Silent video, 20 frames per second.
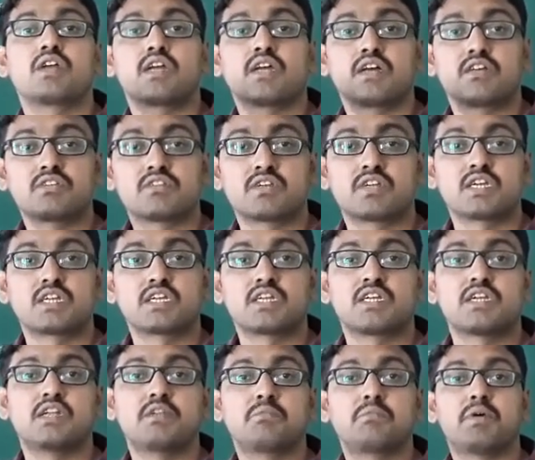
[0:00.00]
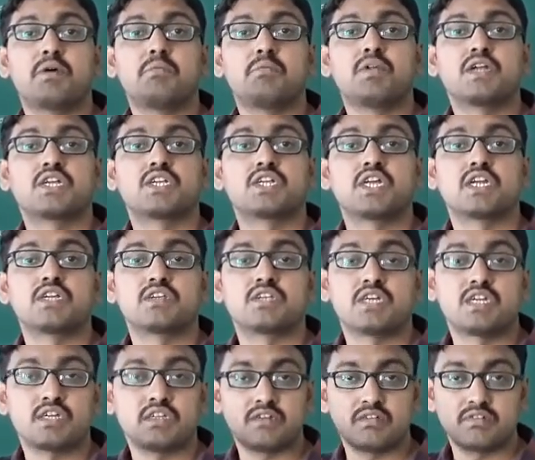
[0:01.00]
constructor in public
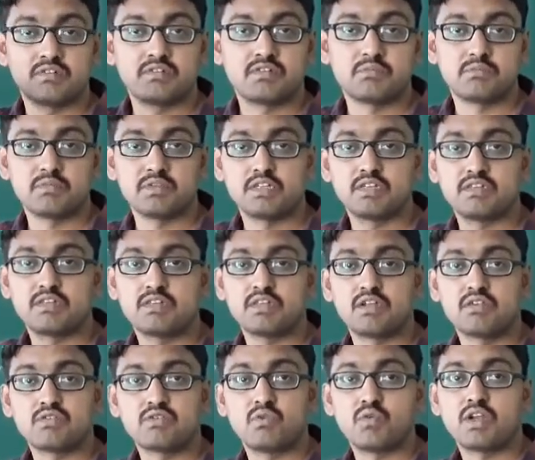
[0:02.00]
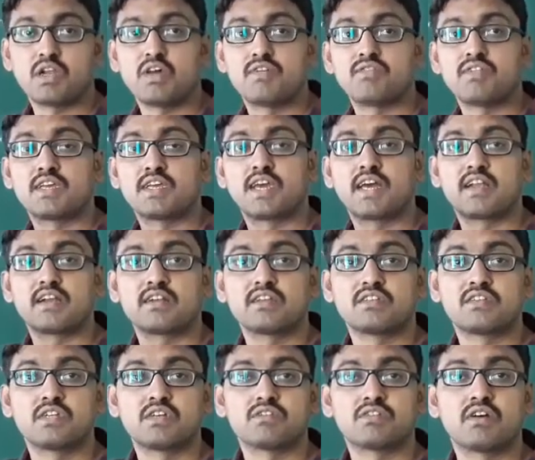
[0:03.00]
section. This is also one of the
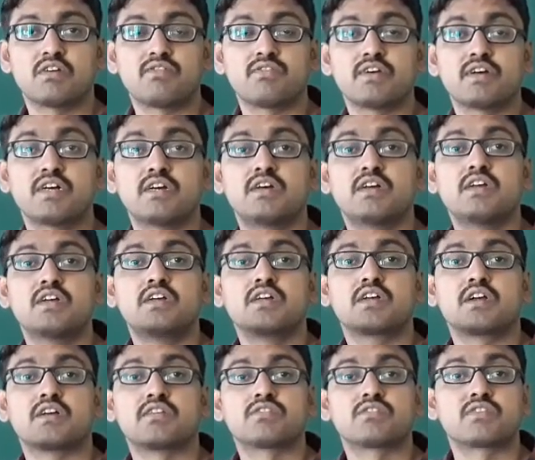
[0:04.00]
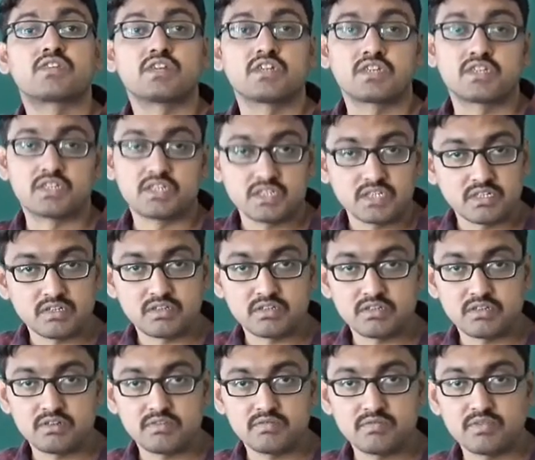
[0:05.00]
characteristics of a constructor.
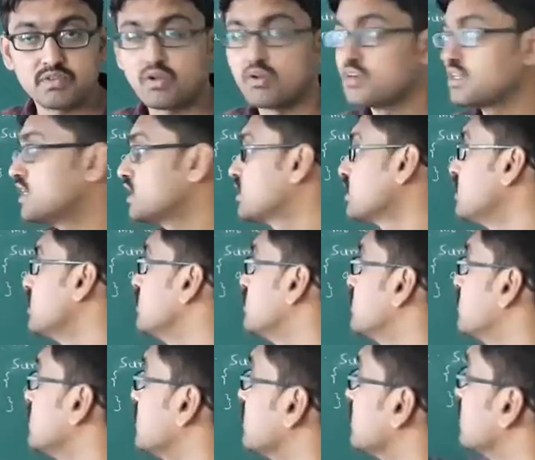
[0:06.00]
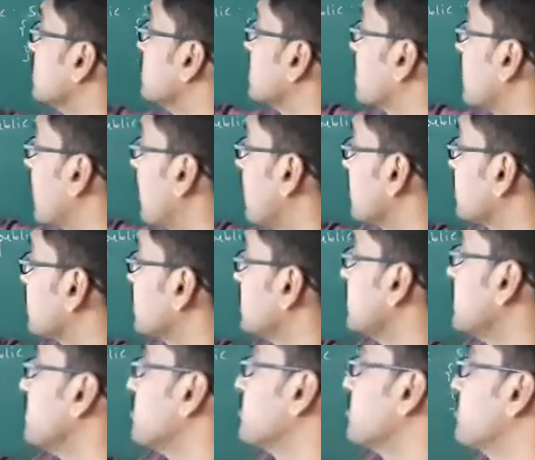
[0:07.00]
Got it? See, class
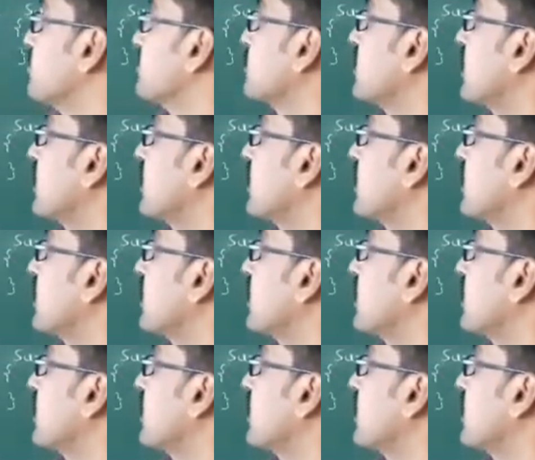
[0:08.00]
name